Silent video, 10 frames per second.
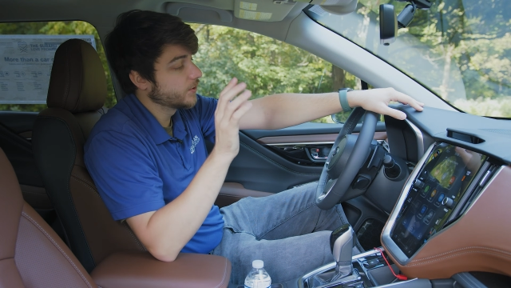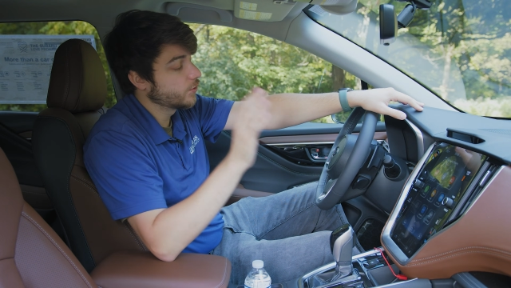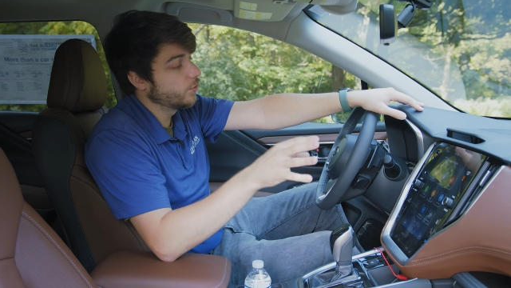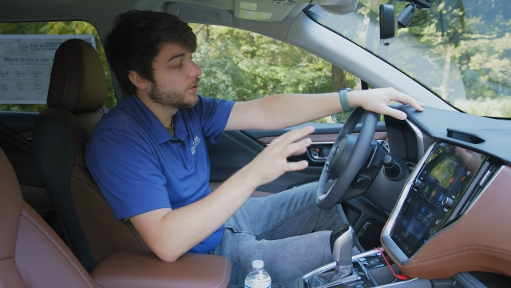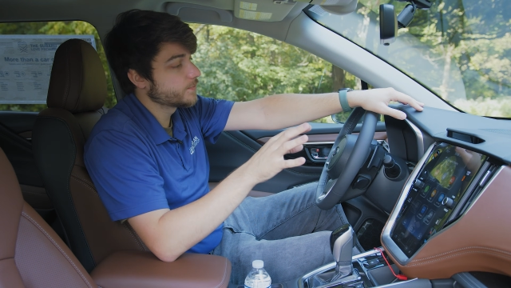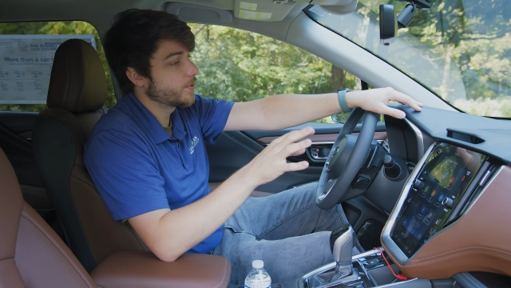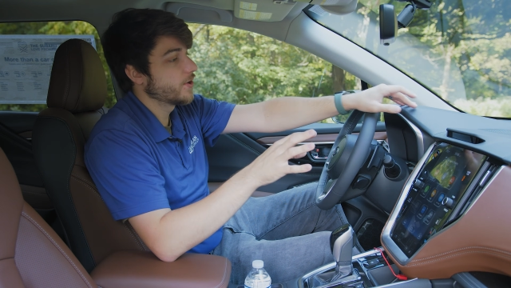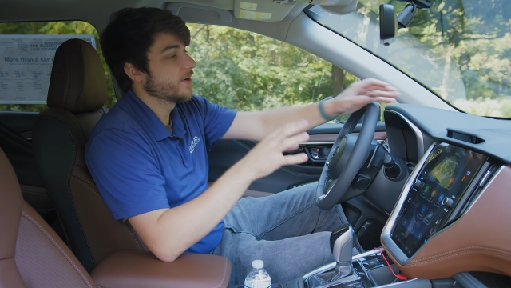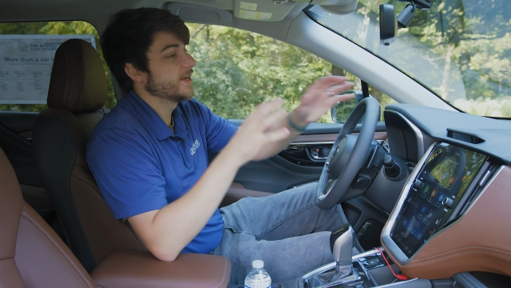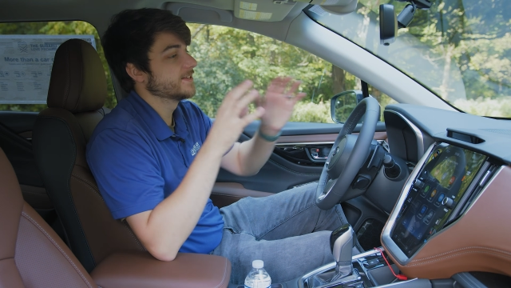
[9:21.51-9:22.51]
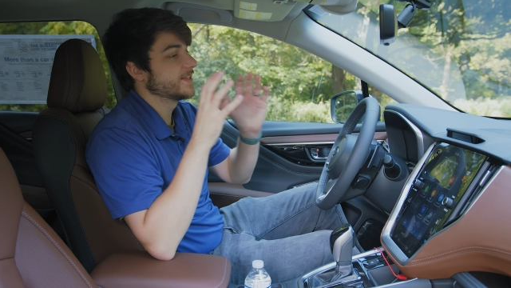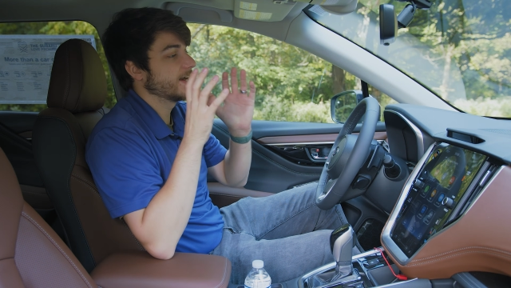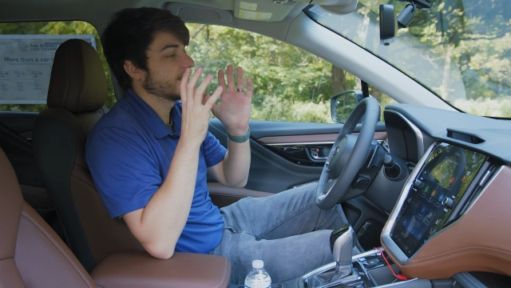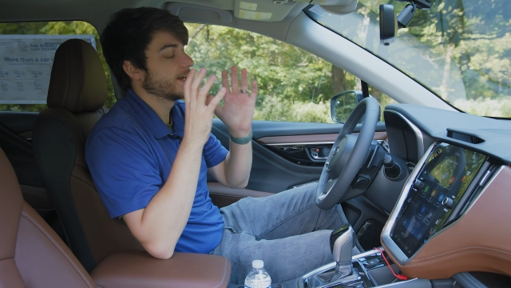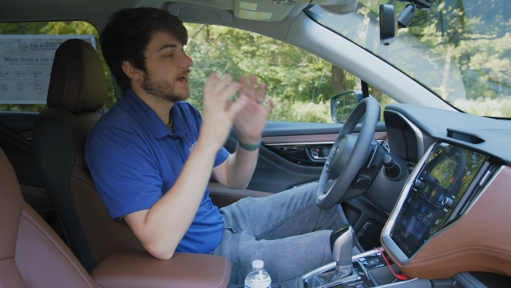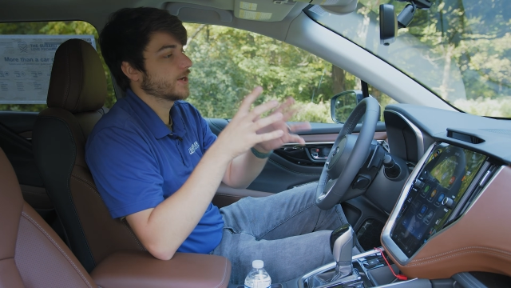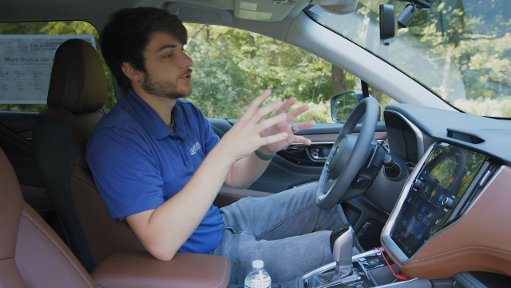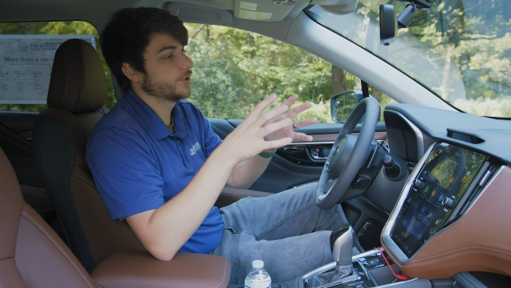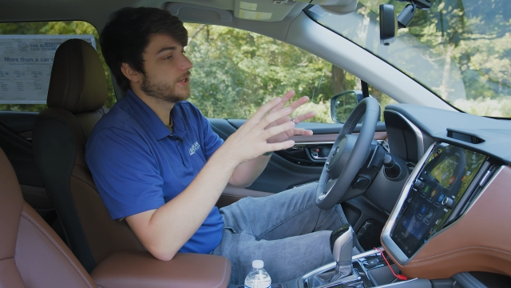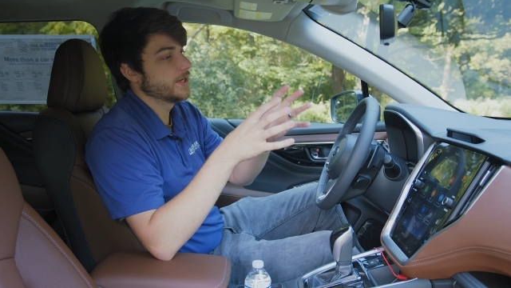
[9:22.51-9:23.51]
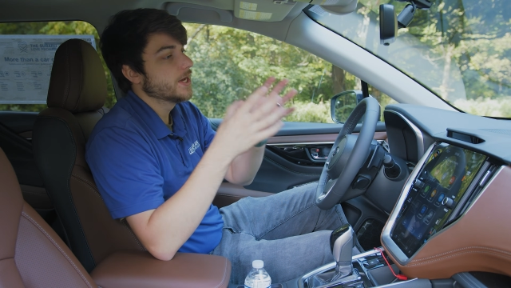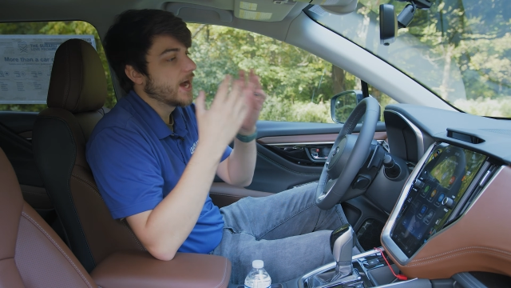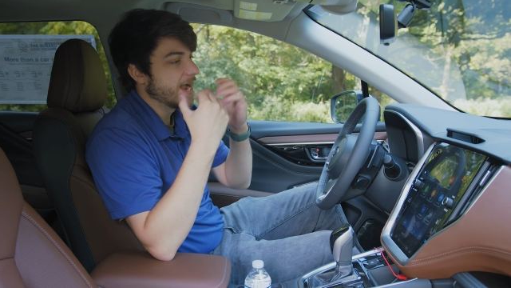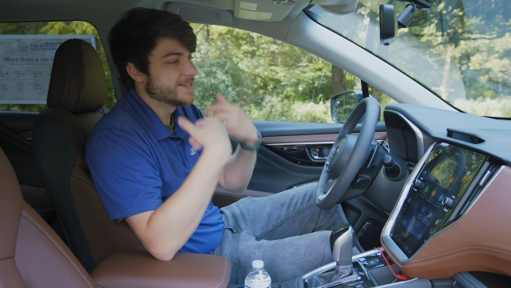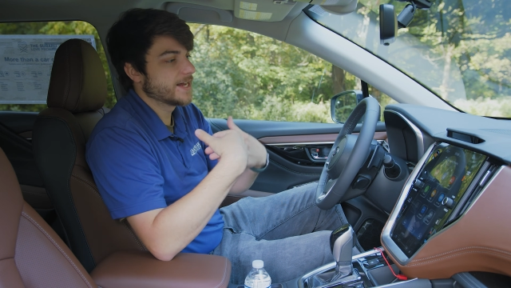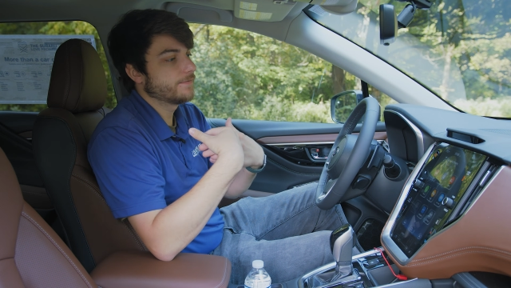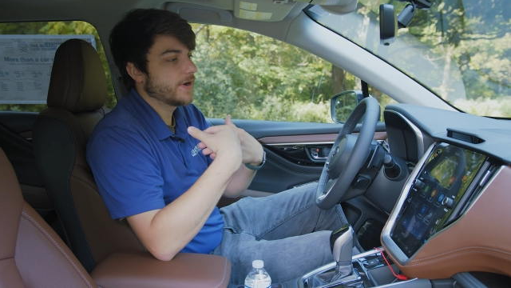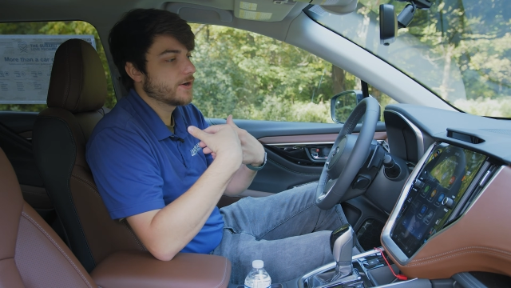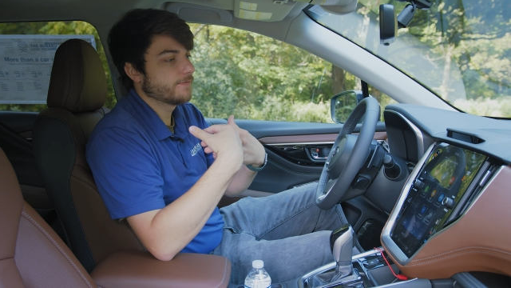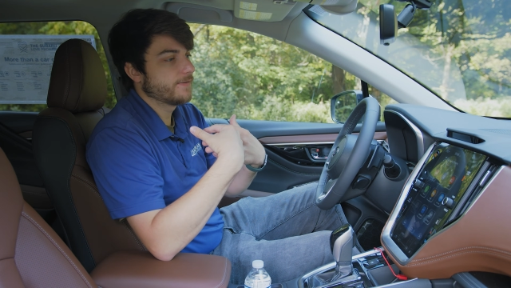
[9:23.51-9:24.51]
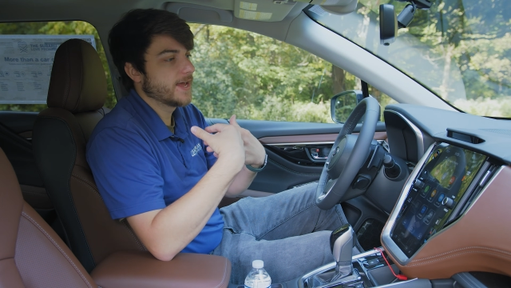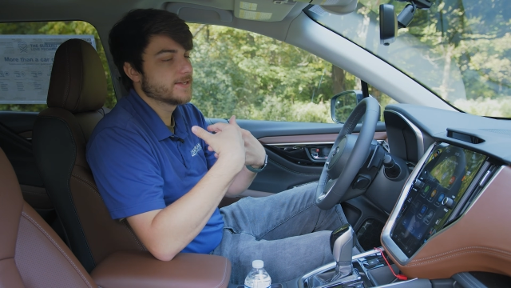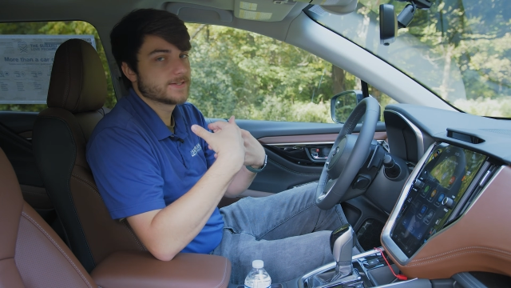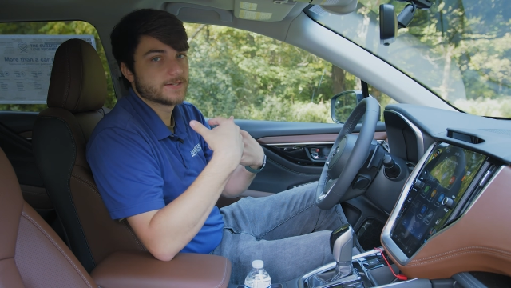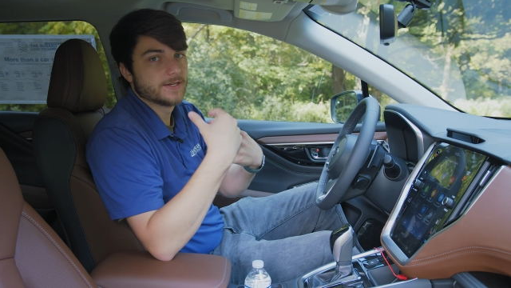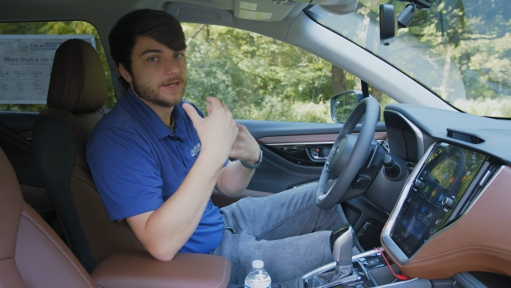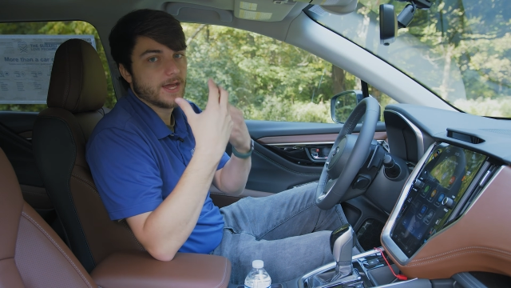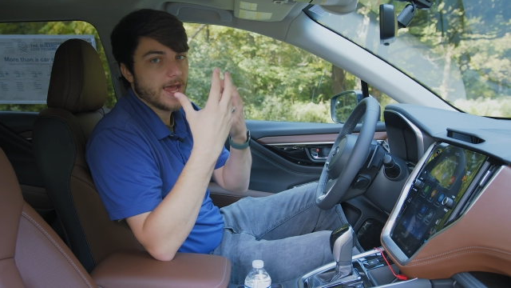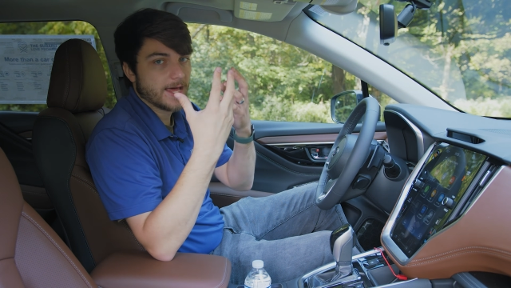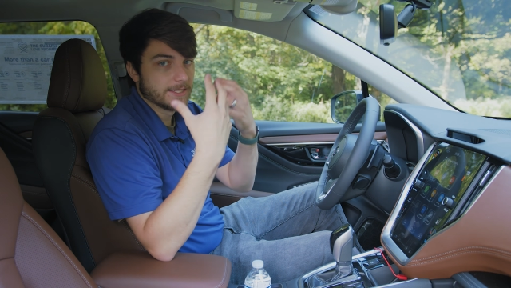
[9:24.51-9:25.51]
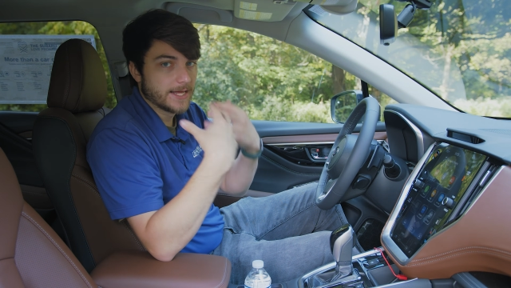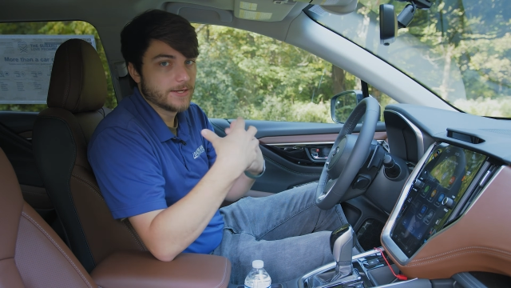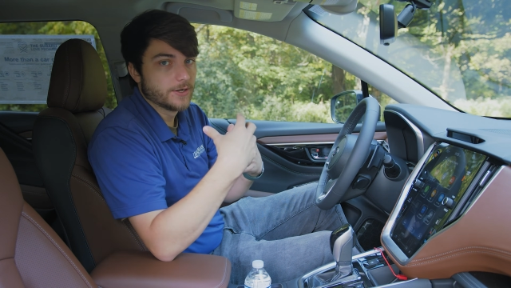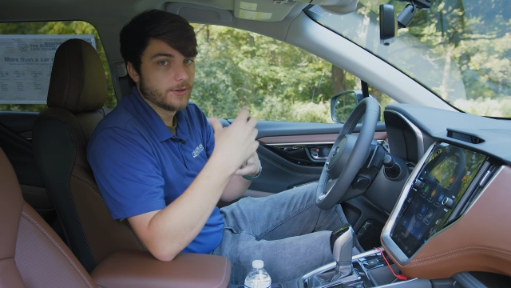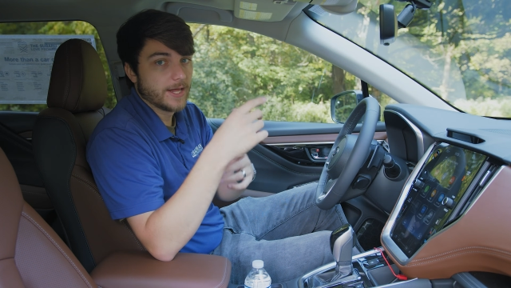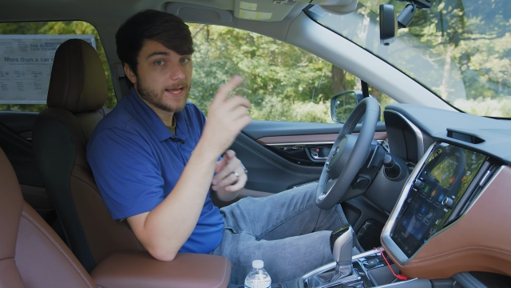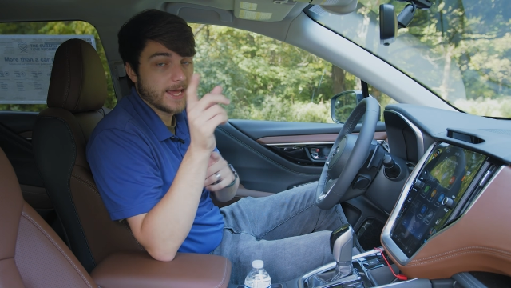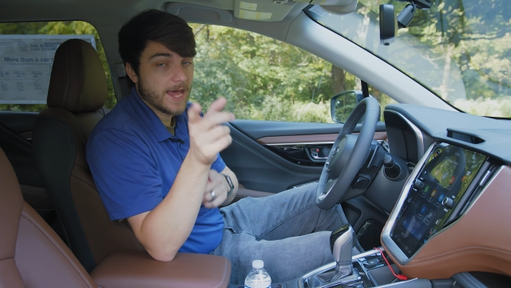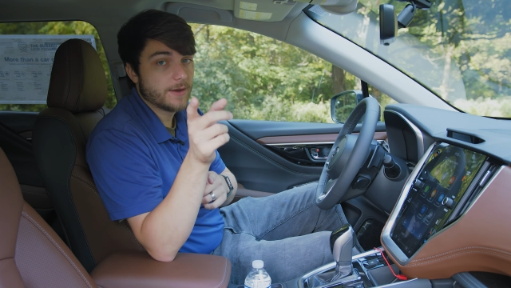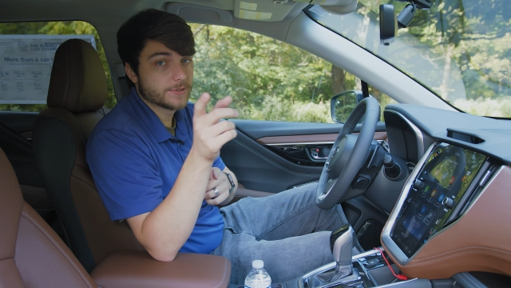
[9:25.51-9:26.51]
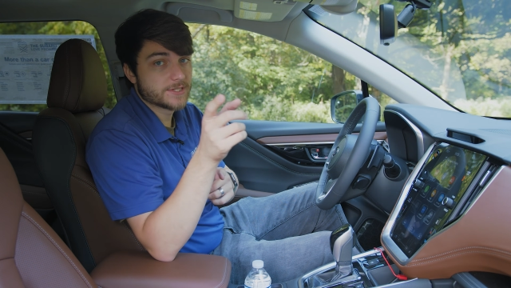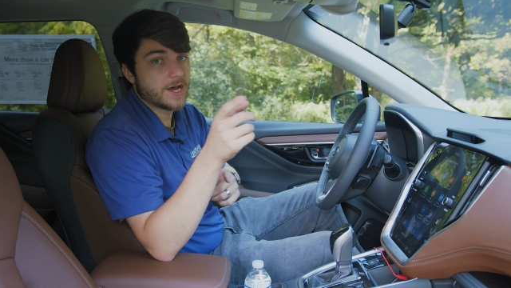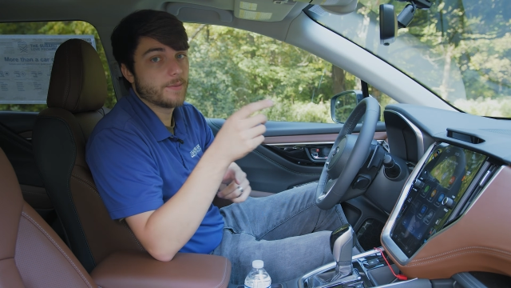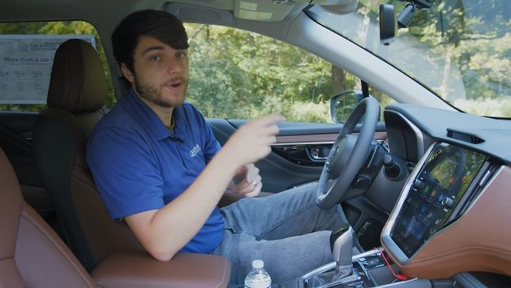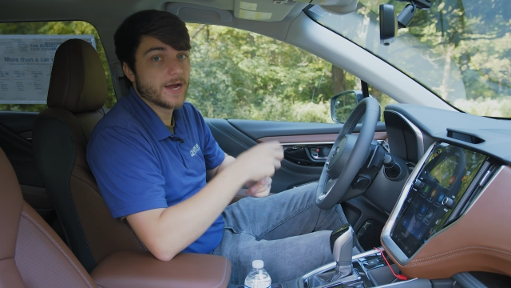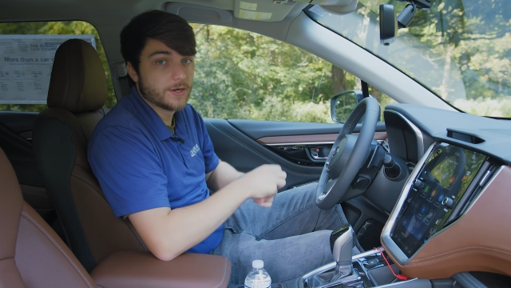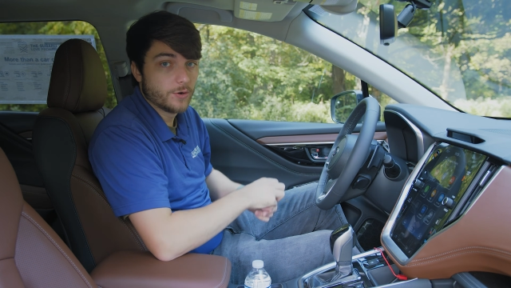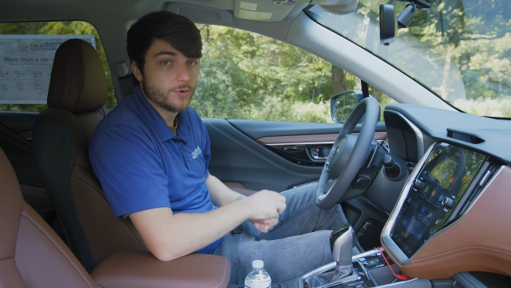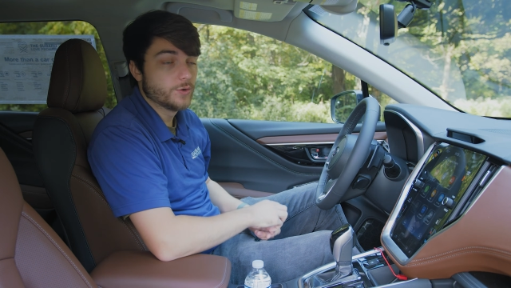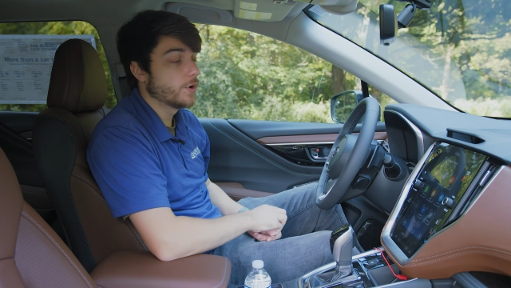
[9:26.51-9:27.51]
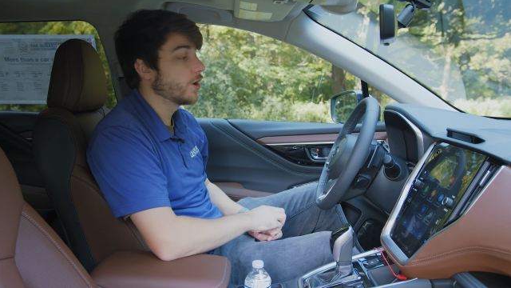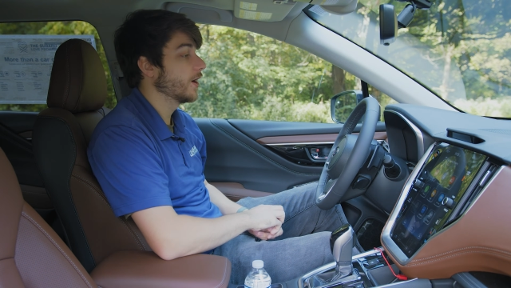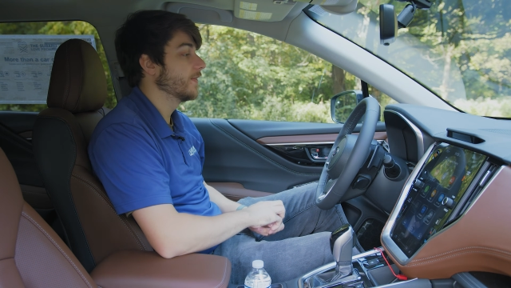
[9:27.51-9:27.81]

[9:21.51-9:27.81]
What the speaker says: The coolest part is that it can actually identify your face and let you know like, hey, what's up? I know who you are.